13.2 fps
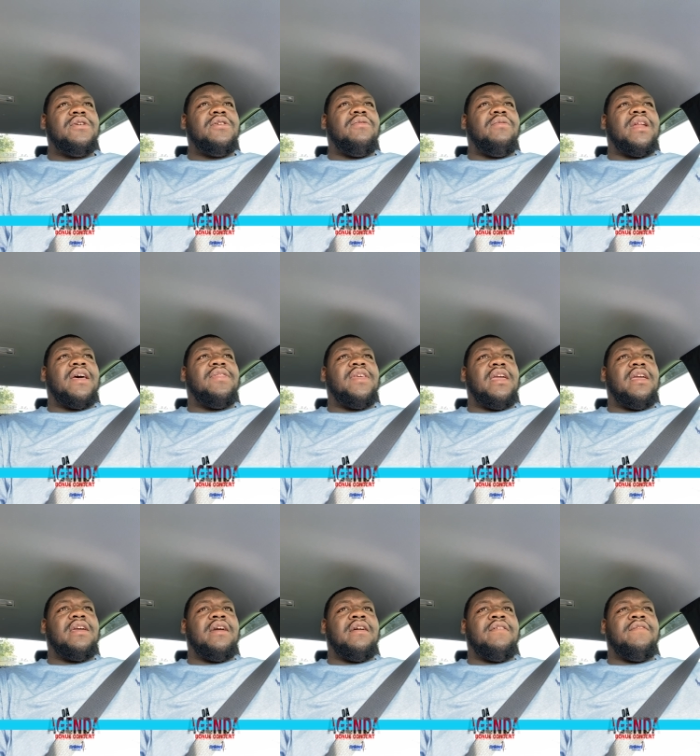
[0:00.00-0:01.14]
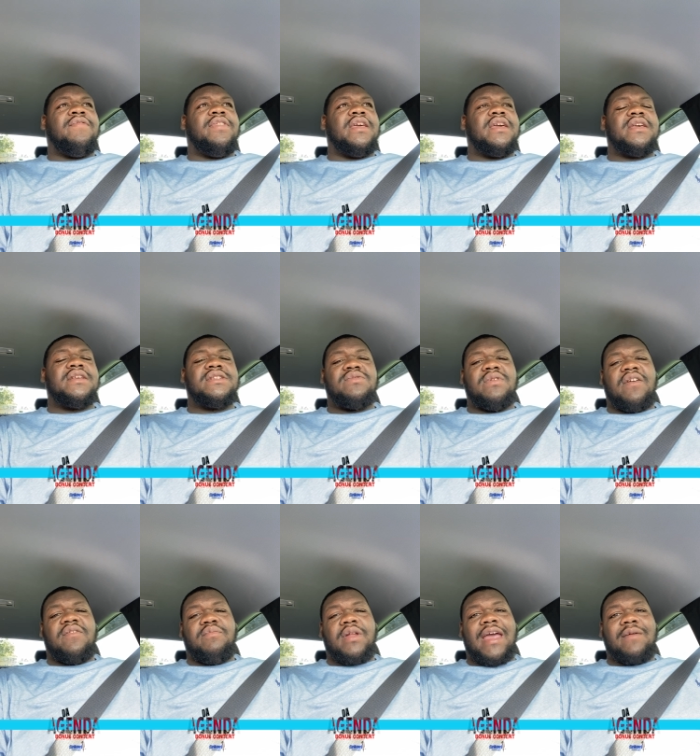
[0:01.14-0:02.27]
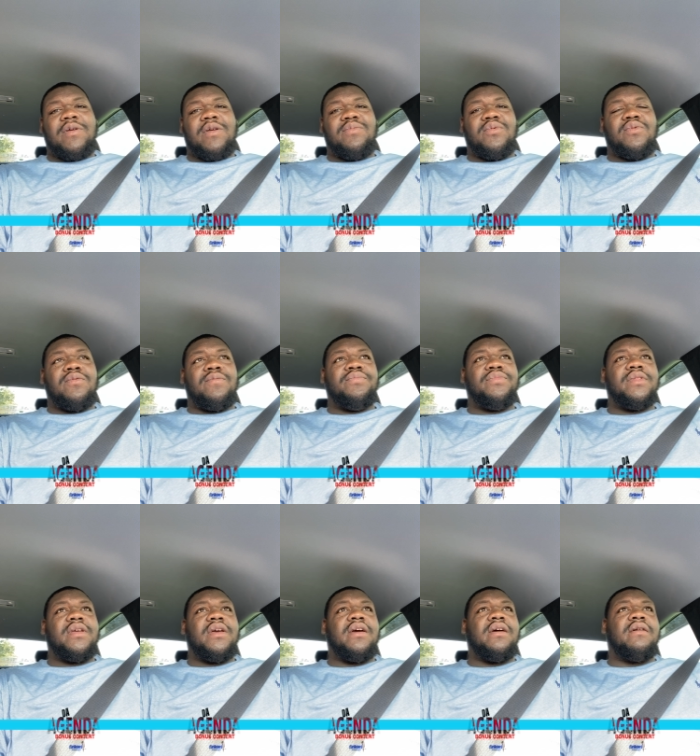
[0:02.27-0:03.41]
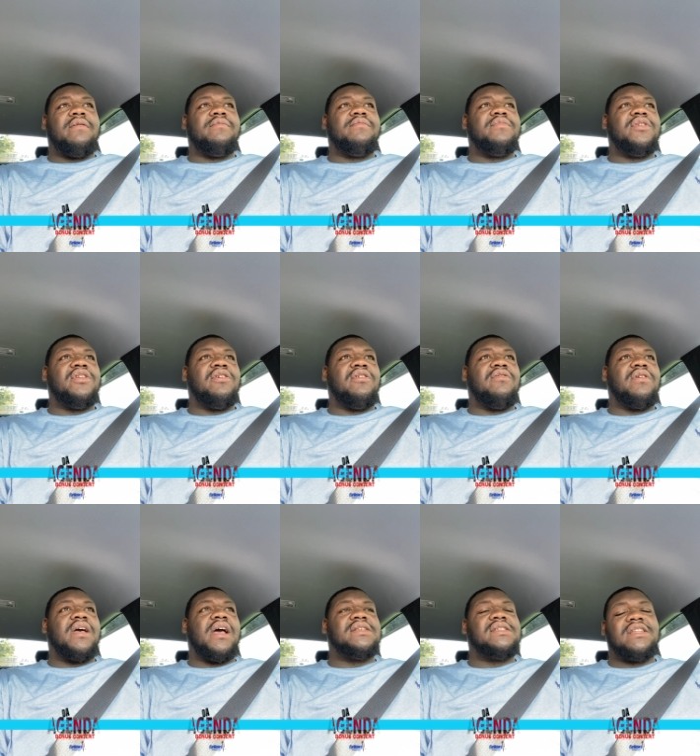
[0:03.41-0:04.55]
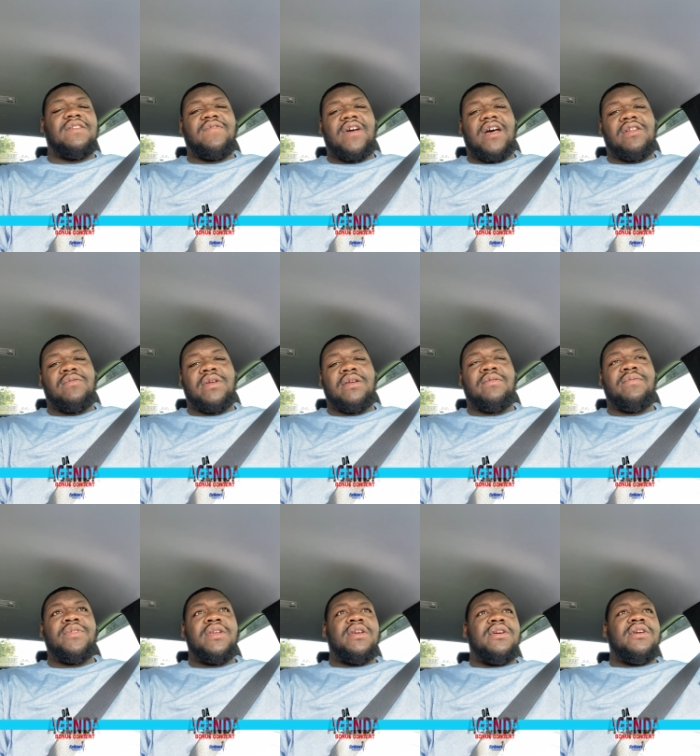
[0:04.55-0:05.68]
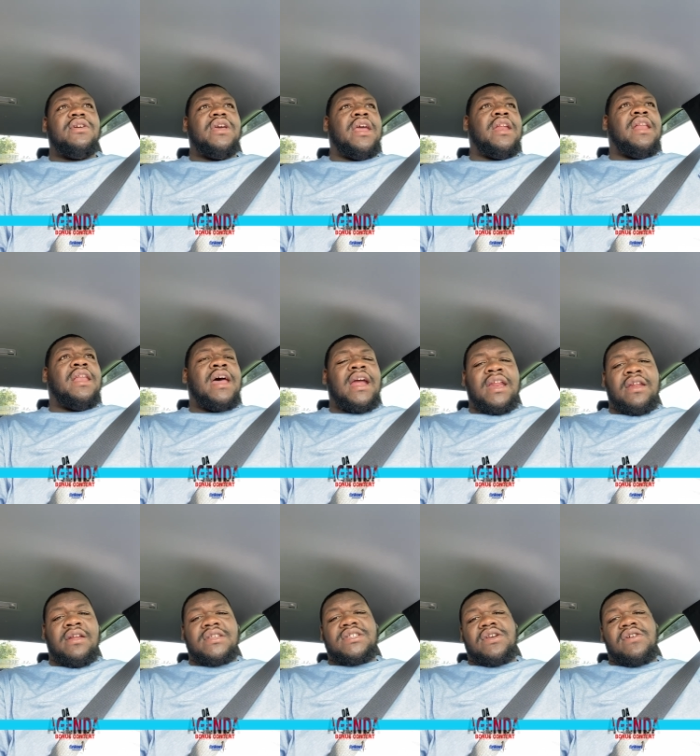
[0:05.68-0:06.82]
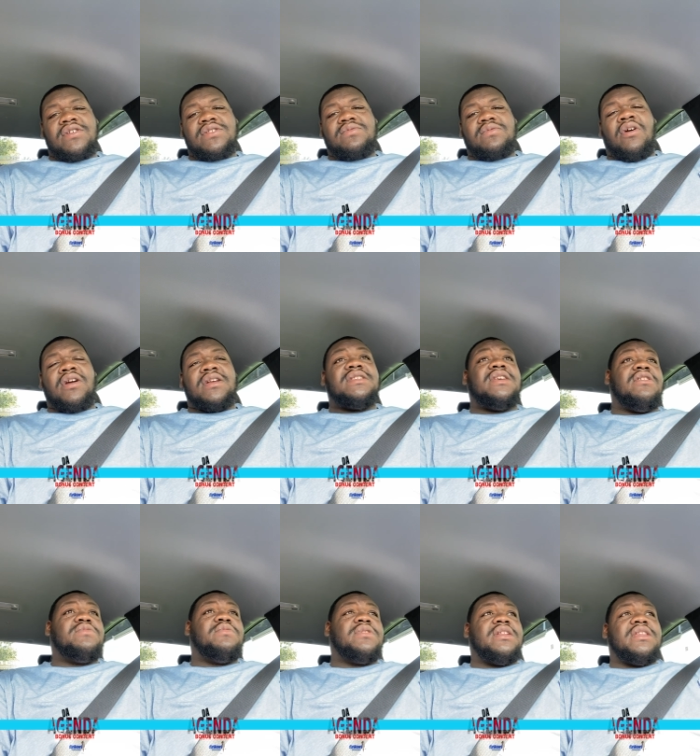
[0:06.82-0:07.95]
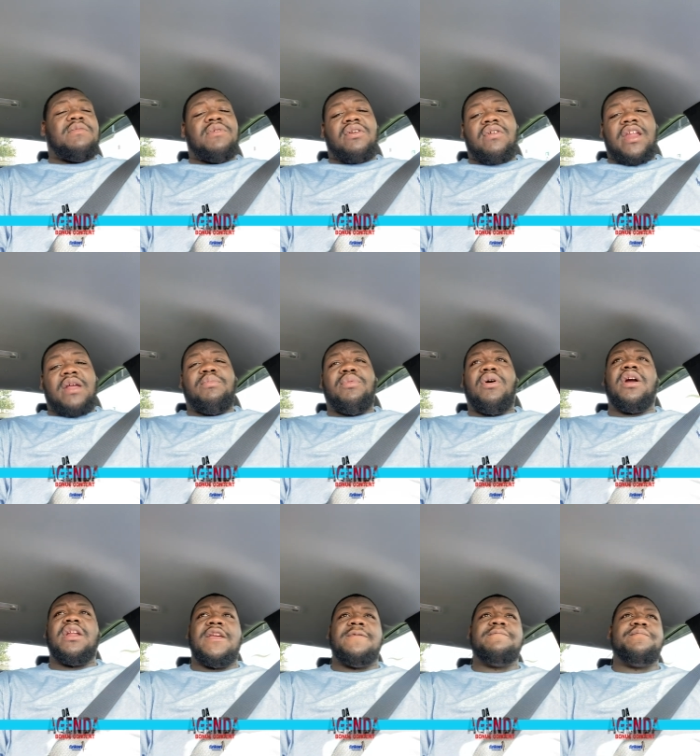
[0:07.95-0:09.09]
When I think of the history of black people, constantly following and aligning ourselves with the Democratic Party,